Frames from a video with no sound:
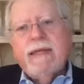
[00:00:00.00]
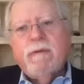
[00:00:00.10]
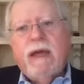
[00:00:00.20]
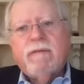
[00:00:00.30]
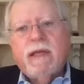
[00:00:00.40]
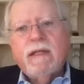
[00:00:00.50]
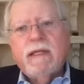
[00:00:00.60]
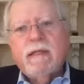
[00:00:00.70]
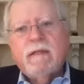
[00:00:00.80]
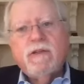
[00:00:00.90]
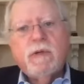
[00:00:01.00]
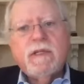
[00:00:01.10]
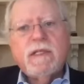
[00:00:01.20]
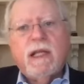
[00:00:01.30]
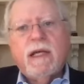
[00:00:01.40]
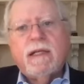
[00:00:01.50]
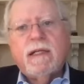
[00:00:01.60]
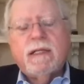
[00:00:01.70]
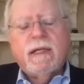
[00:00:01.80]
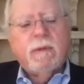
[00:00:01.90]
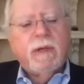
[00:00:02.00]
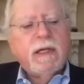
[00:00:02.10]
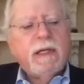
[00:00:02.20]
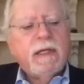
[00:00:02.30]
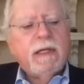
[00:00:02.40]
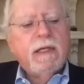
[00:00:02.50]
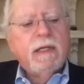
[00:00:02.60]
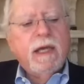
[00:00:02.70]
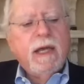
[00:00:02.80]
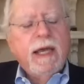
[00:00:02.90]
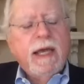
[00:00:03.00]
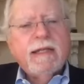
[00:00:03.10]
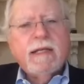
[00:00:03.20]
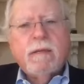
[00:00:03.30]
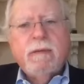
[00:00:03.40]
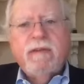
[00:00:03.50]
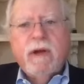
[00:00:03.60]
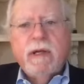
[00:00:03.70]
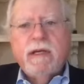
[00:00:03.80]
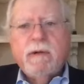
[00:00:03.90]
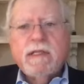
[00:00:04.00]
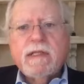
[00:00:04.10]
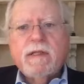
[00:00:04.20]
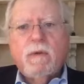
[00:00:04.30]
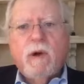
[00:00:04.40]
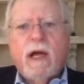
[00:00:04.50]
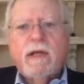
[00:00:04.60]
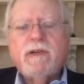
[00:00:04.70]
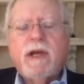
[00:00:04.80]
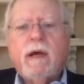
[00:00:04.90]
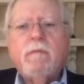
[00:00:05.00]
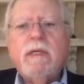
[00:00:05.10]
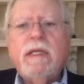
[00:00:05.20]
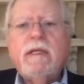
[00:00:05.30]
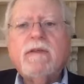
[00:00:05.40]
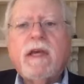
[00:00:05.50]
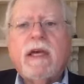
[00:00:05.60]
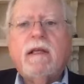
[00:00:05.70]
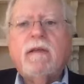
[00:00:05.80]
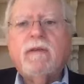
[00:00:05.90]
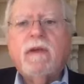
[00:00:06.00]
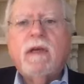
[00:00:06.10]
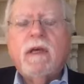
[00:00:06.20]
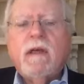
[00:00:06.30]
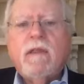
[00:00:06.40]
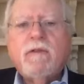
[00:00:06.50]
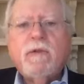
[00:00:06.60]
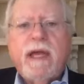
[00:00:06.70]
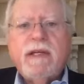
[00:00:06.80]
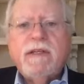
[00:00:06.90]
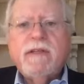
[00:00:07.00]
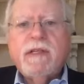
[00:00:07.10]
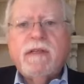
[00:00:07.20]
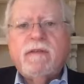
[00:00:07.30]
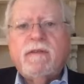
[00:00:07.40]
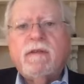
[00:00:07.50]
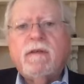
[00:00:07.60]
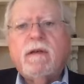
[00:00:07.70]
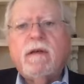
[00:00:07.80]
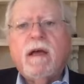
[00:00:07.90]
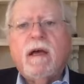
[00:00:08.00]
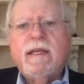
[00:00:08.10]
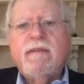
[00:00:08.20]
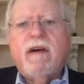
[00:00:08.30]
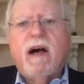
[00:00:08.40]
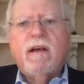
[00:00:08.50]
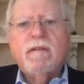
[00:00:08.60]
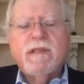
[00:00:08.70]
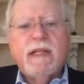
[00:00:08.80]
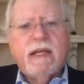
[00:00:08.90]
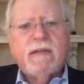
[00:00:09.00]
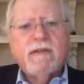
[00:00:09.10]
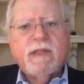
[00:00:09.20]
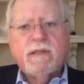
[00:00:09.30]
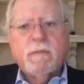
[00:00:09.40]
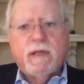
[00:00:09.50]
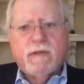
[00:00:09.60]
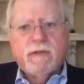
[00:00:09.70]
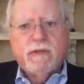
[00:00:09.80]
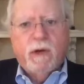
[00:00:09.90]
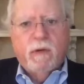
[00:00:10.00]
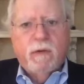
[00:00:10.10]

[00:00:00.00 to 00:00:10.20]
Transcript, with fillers: we have to, I think the jury's still out on that, Deborah. It's going to be very interesting to watch how media sales through agencies uh, evolves in the next six months or so.